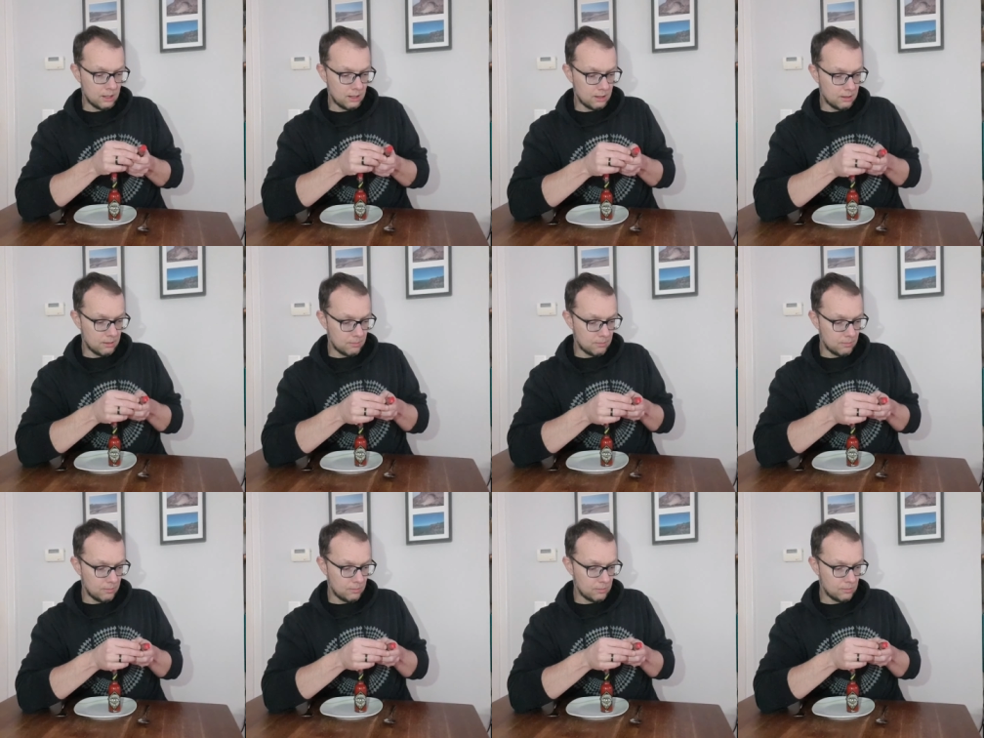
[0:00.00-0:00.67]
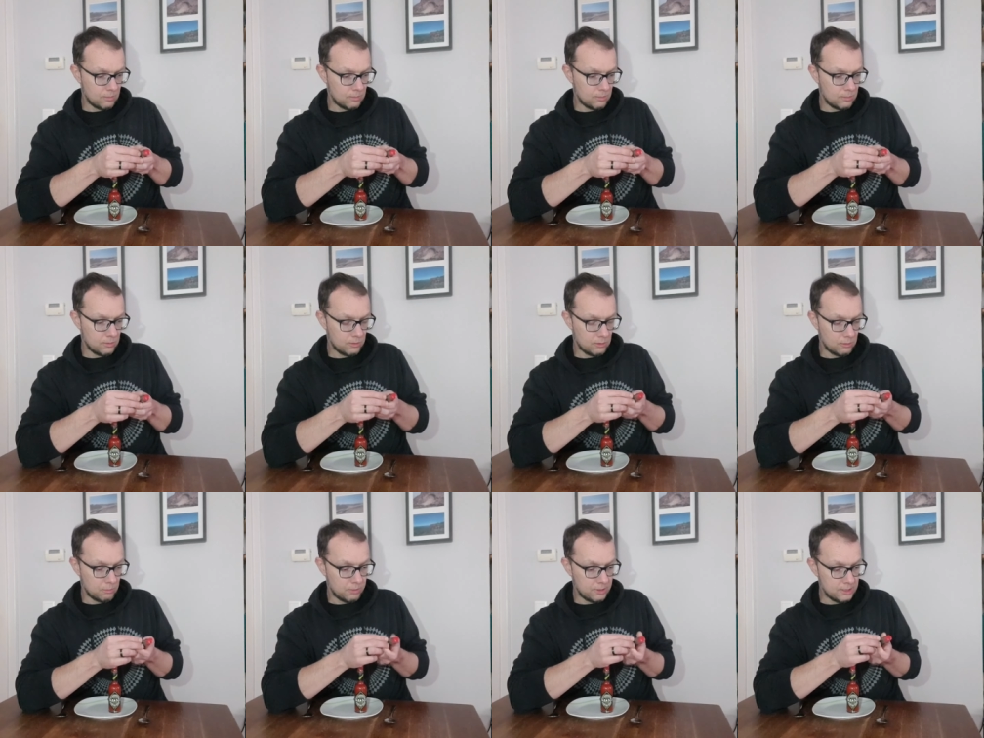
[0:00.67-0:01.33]

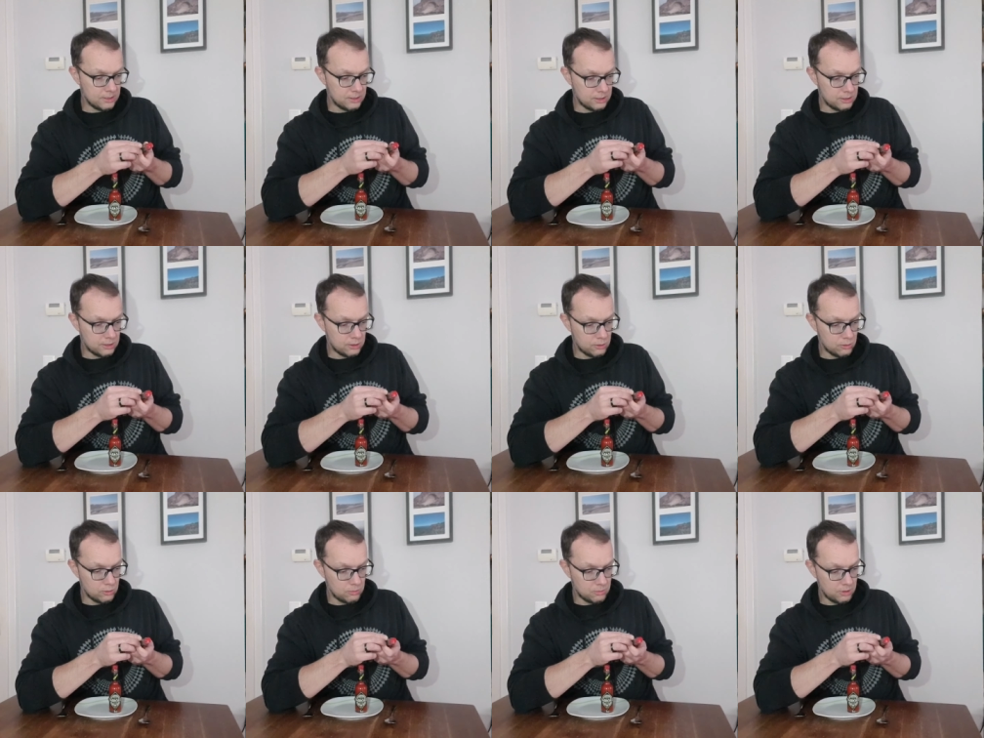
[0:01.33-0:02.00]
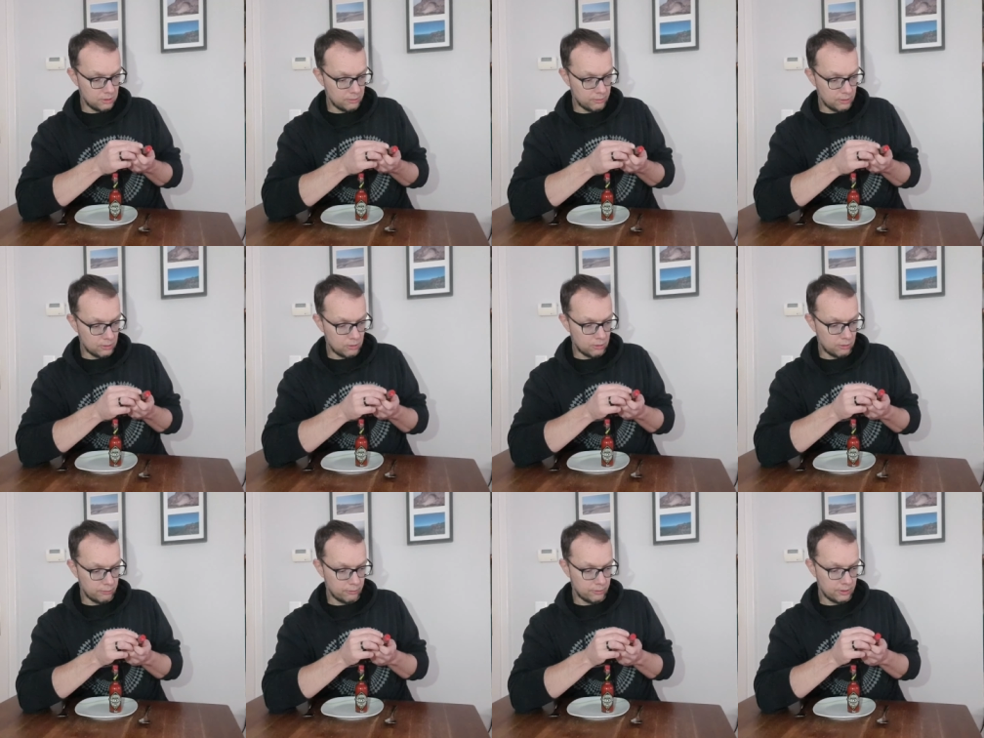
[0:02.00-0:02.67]
So please excuse me if I
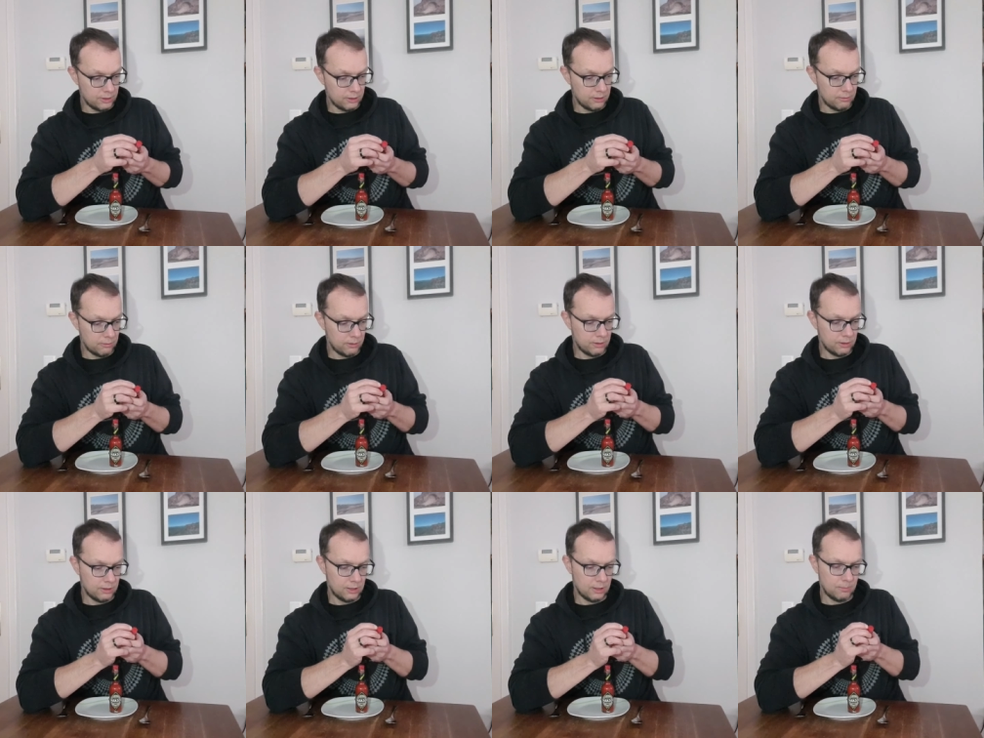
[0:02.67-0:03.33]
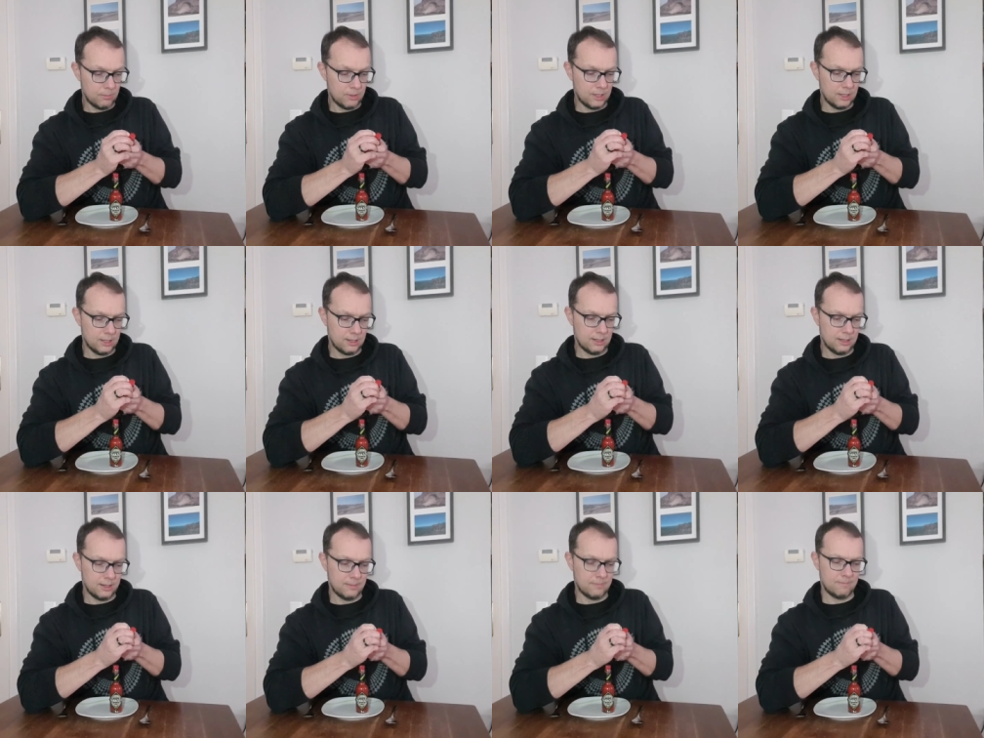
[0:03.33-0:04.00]
can't find everything
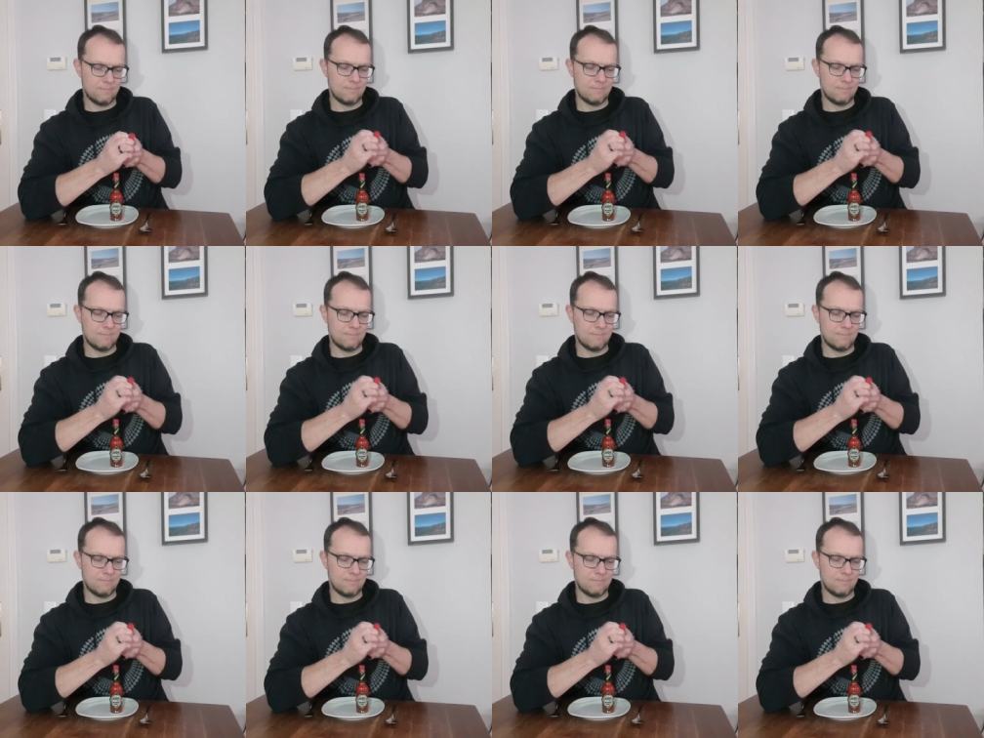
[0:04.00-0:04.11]
immediately.